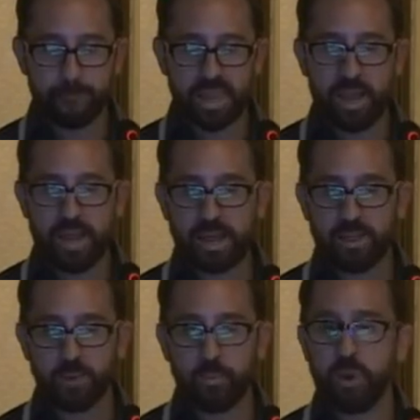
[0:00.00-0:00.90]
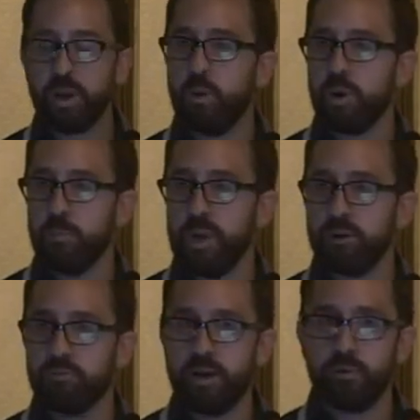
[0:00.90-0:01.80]
And the point I want to make
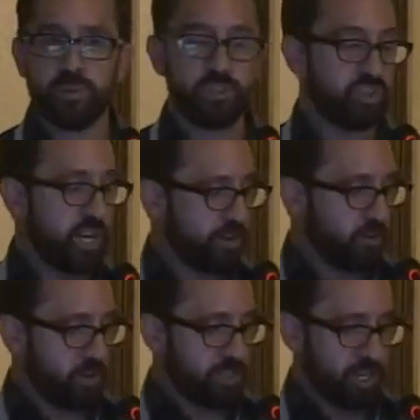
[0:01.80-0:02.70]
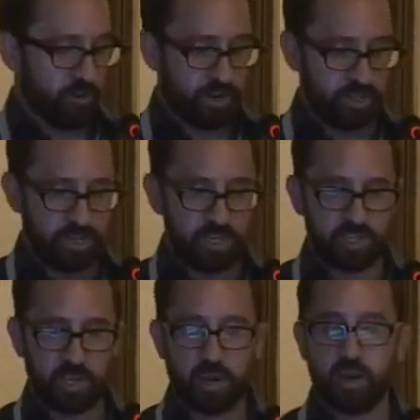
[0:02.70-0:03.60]
around gender
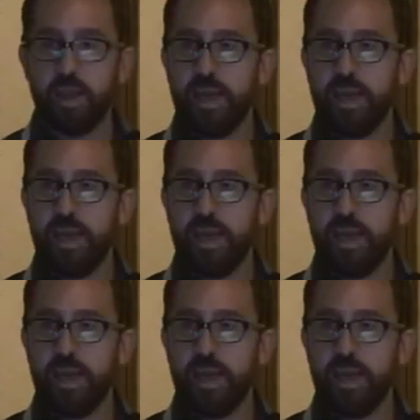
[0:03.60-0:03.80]
synchronization